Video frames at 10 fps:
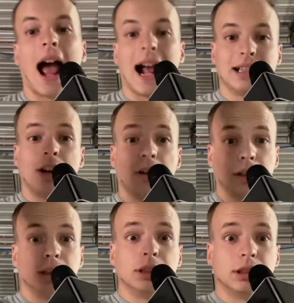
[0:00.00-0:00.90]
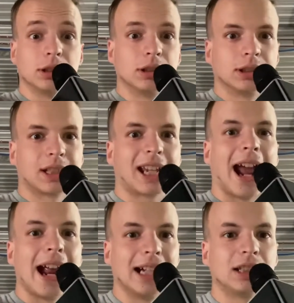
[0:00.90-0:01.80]
I know you
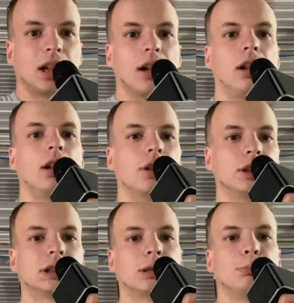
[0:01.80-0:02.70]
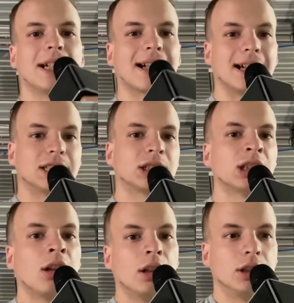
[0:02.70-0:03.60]
can't lose because
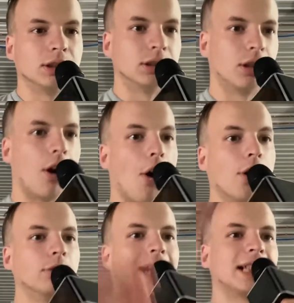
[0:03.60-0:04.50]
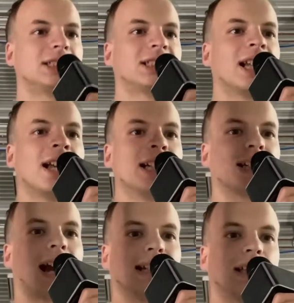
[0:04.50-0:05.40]
you always
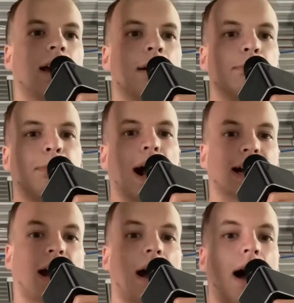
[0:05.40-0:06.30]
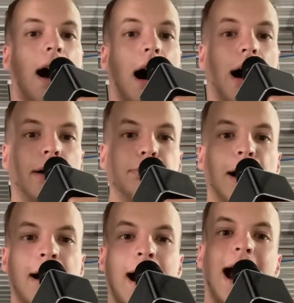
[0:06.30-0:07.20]
get back
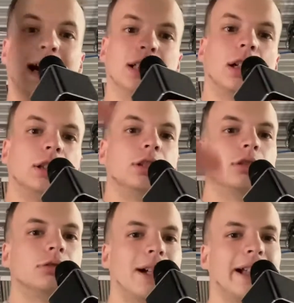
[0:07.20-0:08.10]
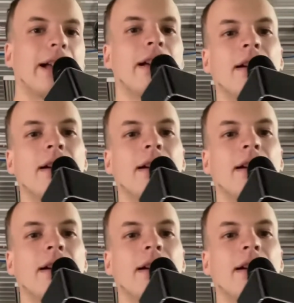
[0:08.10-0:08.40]
up and you will